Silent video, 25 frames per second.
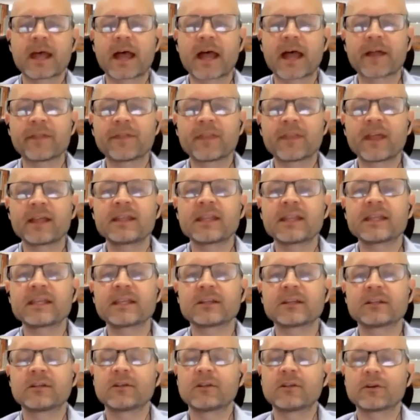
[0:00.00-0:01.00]
And then they
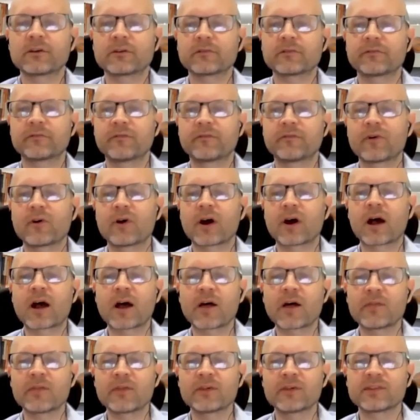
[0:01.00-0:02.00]
could look for
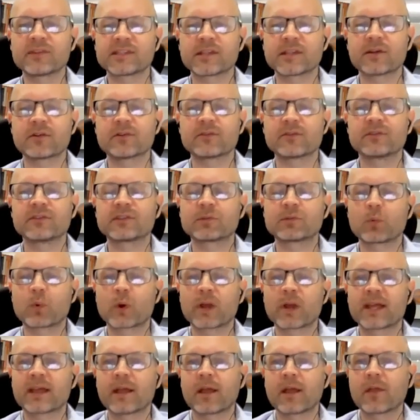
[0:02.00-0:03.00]
other zones
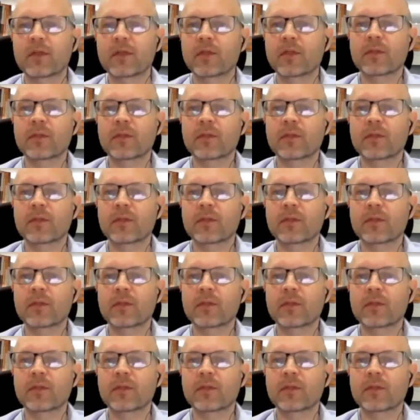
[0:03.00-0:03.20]
where